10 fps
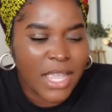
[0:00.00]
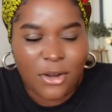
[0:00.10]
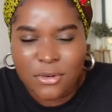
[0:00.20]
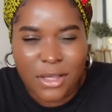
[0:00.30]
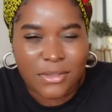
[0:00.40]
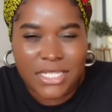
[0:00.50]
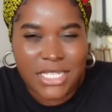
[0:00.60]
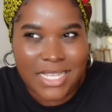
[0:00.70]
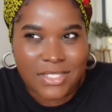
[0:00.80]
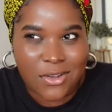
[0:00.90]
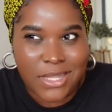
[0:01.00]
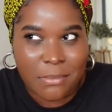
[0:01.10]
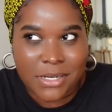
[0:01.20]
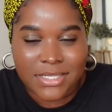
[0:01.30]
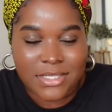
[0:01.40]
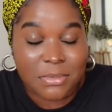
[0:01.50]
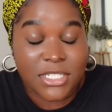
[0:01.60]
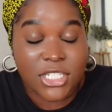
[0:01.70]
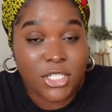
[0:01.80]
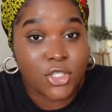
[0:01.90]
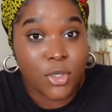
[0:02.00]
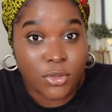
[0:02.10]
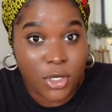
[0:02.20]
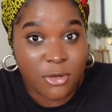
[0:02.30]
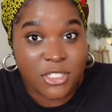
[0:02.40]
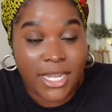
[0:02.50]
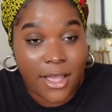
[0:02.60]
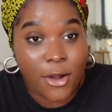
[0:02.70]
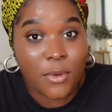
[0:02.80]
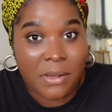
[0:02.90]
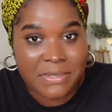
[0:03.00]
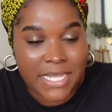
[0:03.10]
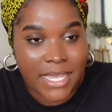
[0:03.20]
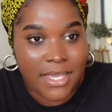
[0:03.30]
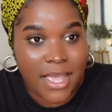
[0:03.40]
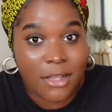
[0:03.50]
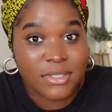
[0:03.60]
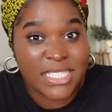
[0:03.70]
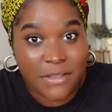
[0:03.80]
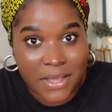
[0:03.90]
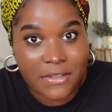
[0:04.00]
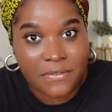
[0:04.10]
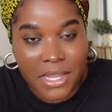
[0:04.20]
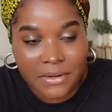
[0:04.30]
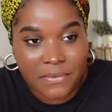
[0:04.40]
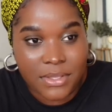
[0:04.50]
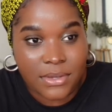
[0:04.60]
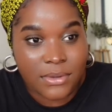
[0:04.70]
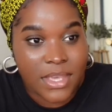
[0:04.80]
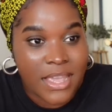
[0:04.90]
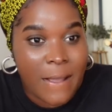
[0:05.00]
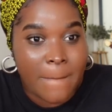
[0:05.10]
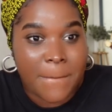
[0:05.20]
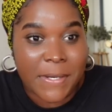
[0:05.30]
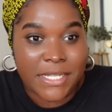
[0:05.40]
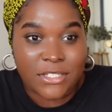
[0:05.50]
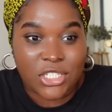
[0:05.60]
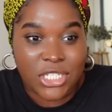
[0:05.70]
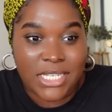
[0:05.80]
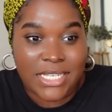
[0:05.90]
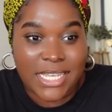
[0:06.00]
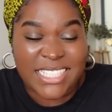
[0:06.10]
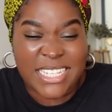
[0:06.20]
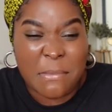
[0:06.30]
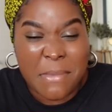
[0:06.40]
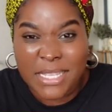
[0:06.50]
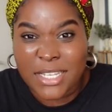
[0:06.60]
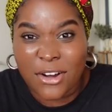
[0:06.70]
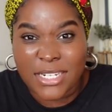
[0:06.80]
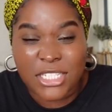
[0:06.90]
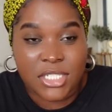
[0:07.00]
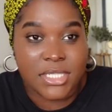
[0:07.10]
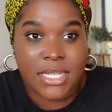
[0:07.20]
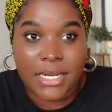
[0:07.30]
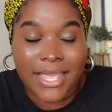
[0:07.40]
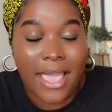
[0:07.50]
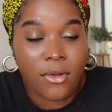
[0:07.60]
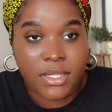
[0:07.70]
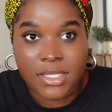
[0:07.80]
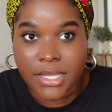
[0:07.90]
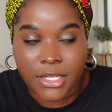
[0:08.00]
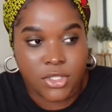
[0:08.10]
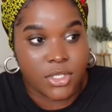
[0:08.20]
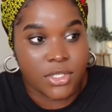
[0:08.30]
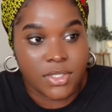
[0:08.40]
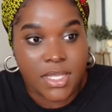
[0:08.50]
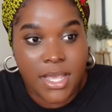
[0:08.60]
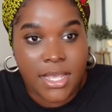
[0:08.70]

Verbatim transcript: I don't know, I don't think she has an online presence, but she's so dope. Check out her website. I'll see if I can find it for you. But she is an amazing artist. She's done countless lectures.